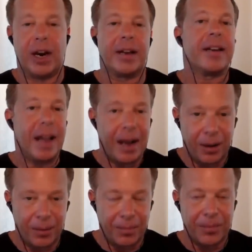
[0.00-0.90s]
Right.
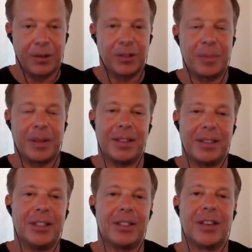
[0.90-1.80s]
Now, there's some
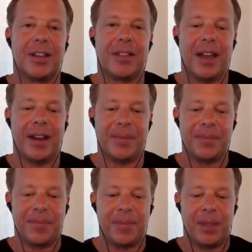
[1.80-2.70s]
conditions on that.
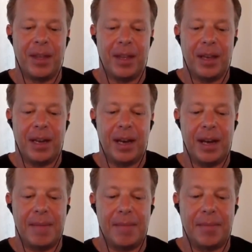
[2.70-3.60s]

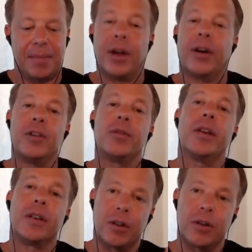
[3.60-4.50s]
There you
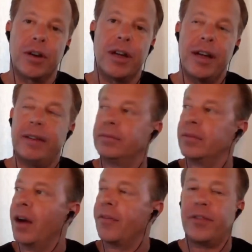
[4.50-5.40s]
can create
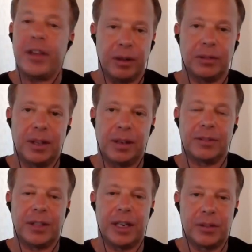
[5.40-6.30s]
a field
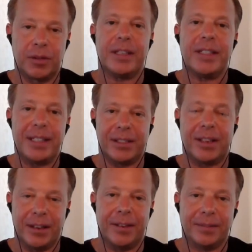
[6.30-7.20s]
that is very
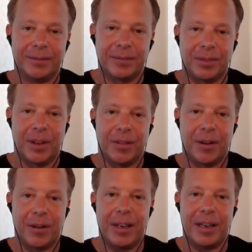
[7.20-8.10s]
dissonant,
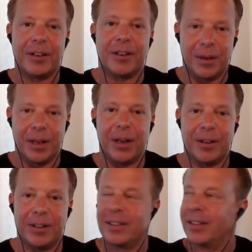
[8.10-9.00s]
very
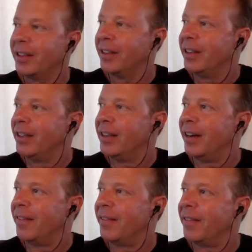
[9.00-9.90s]
incoherent,
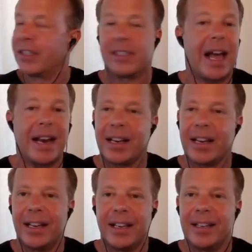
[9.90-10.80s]

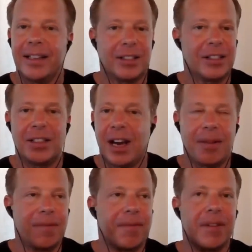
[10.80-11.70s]
static, that's
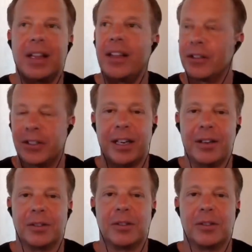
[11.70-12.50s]
not a clear signal.